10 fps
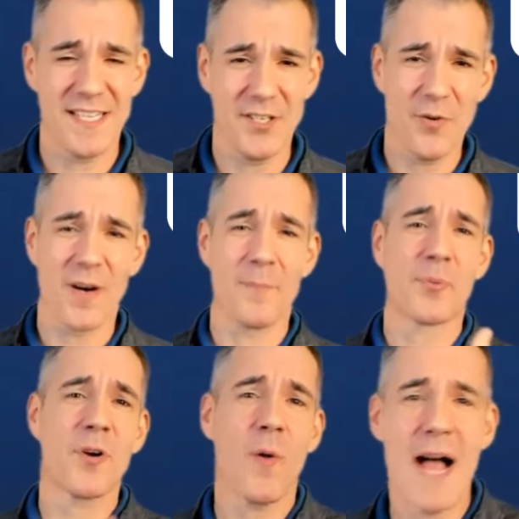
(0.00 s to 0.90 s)
that you are
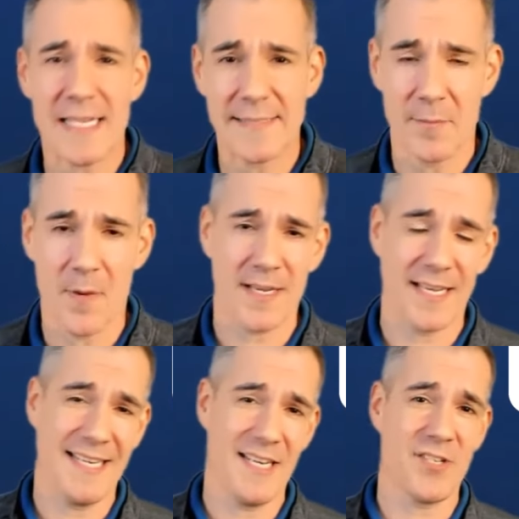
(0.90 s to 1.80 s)
proactive in
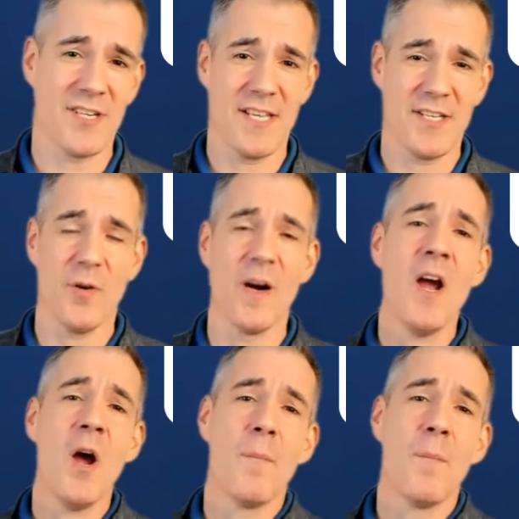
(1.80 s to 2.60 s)
market conditions, that you are